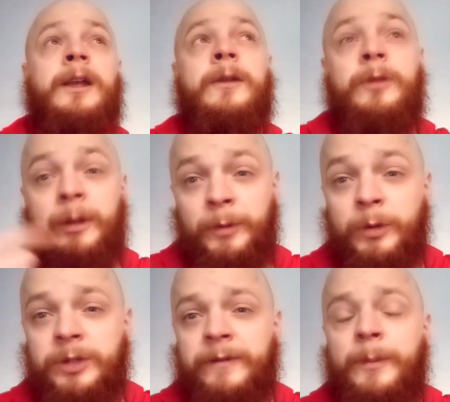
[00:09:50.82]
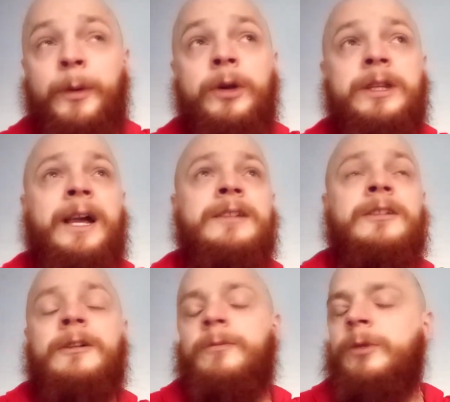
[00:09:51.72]
Then we also have the podcast
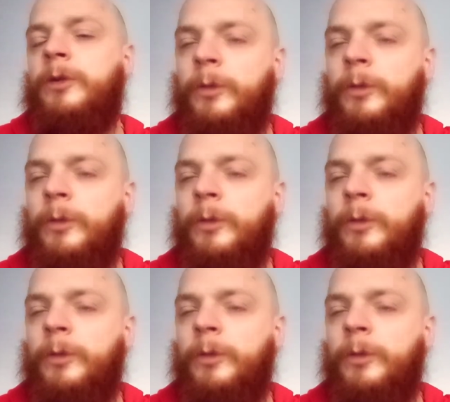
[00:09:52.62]
up. We've got the